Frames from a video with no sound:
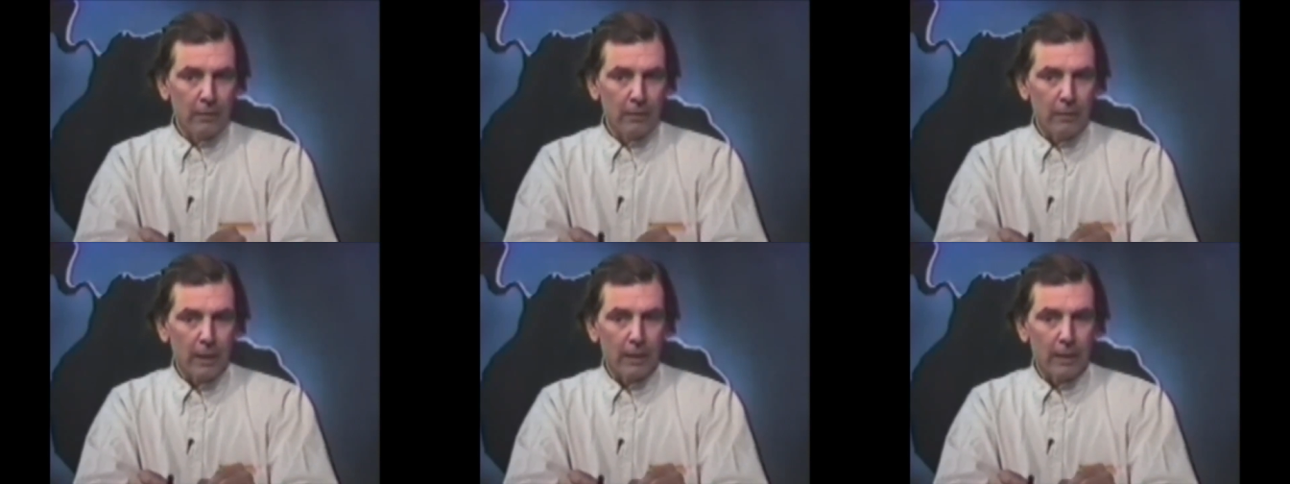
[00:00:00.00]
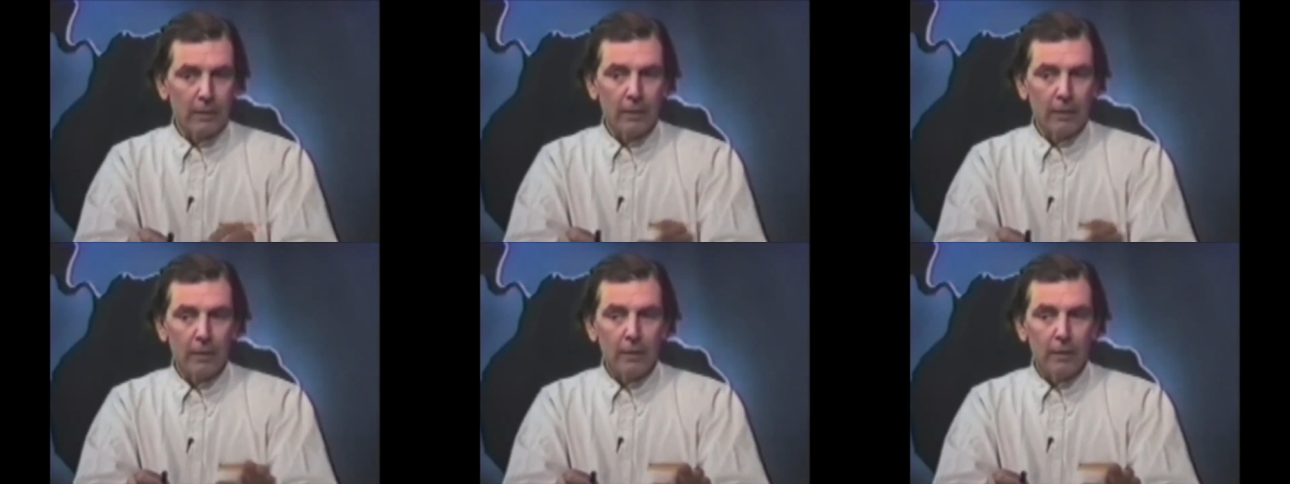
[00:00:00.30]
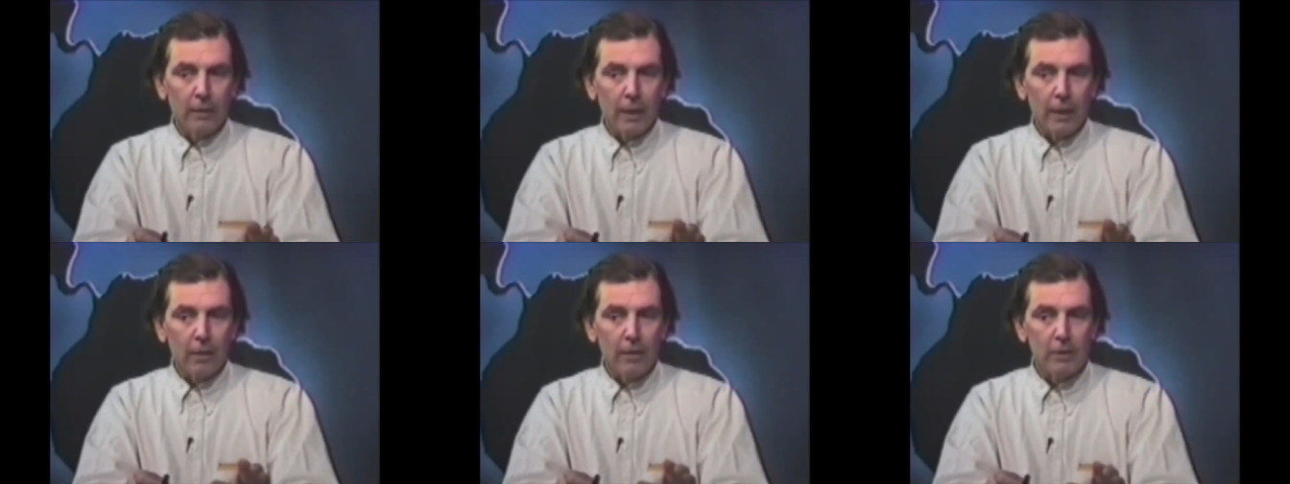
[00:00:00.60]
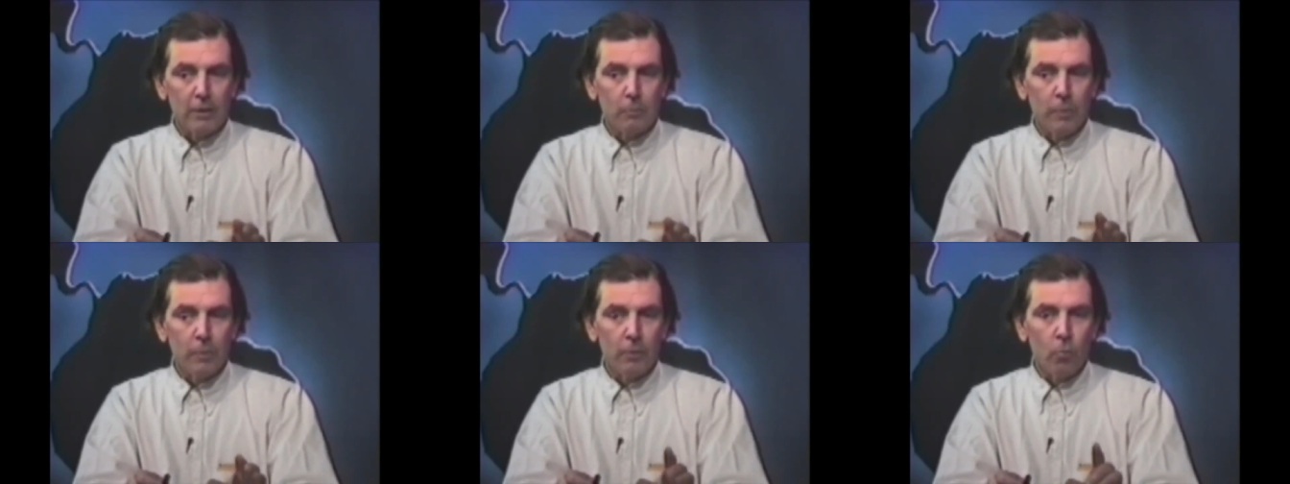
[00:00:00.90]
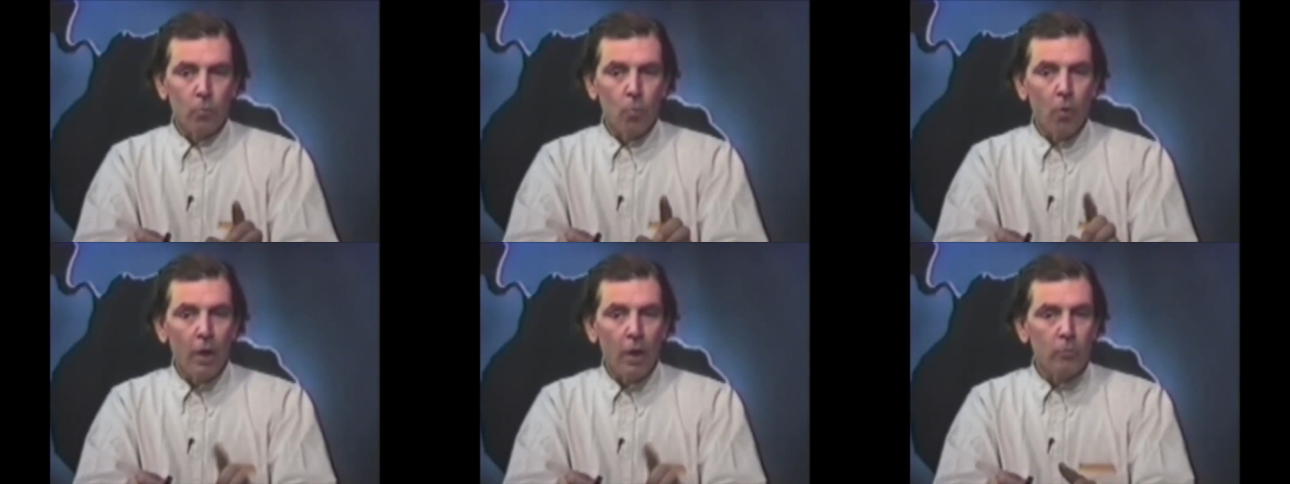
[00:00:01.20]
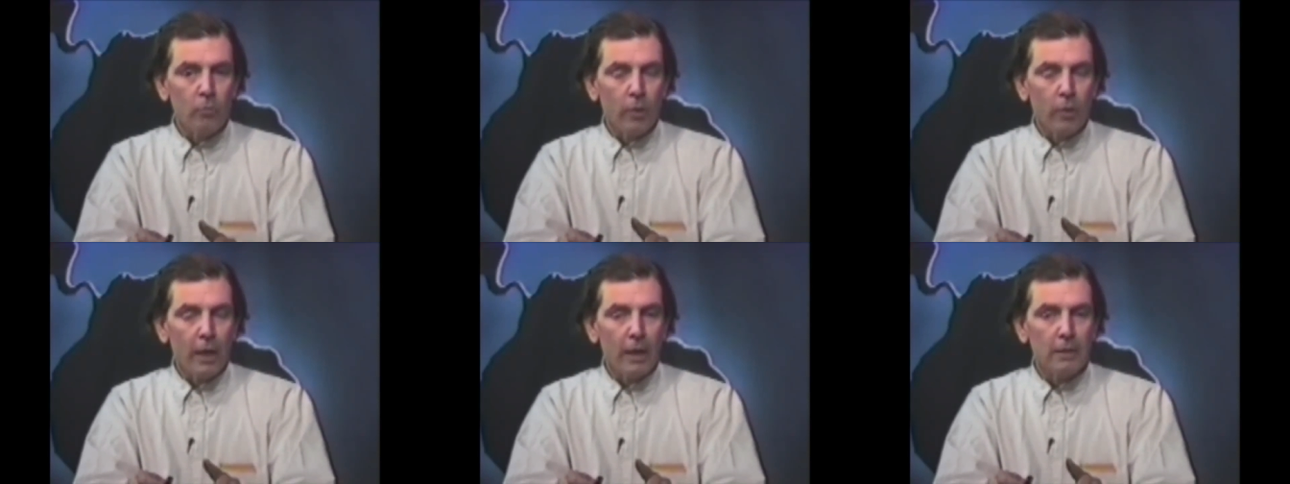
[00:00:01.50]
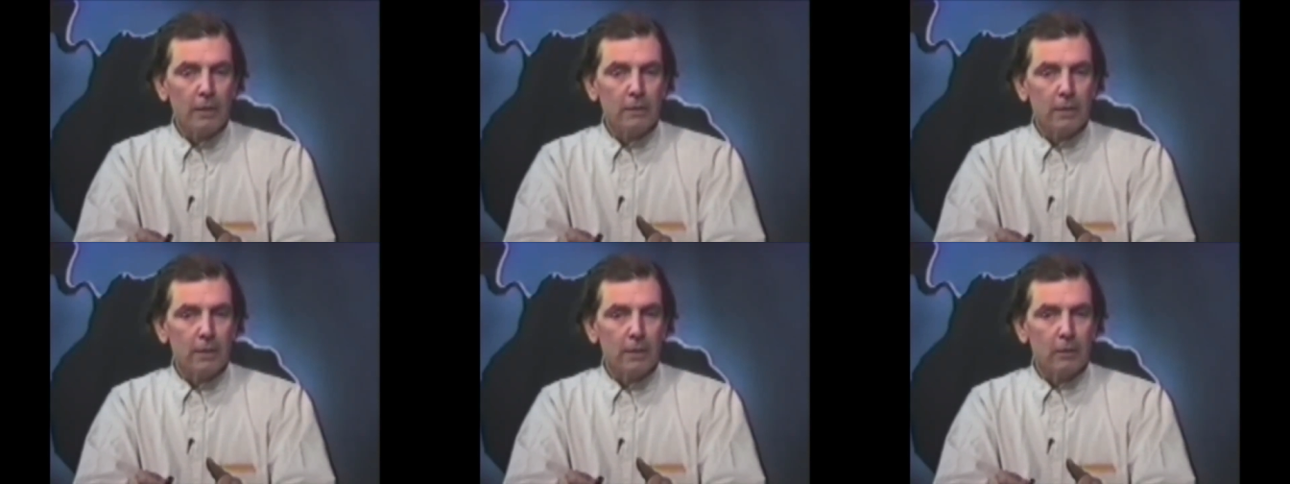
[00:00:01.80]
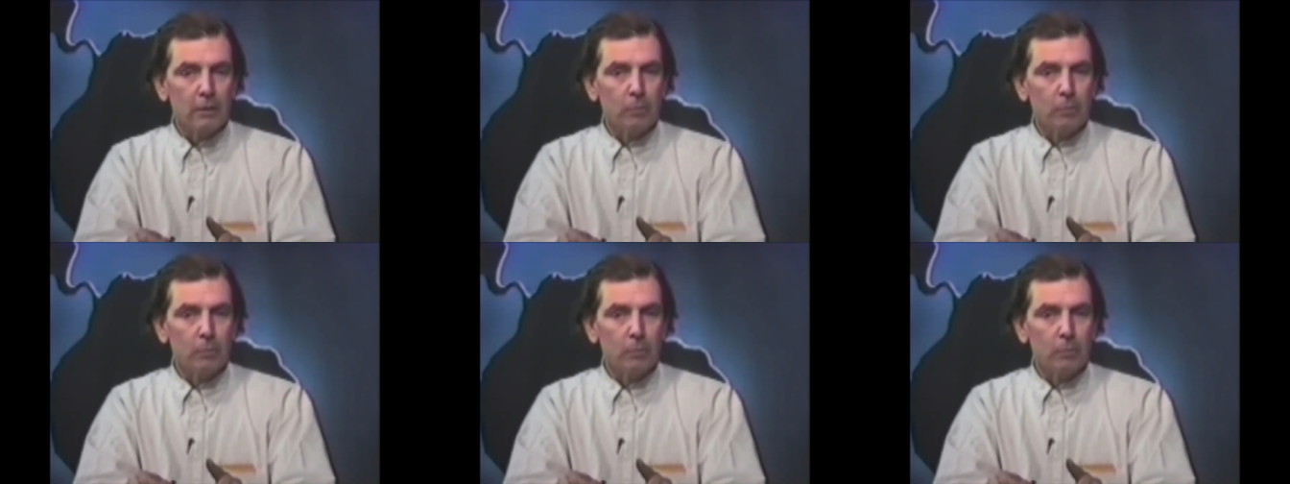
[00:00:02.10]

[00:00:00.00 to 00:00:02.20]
that there has been one race that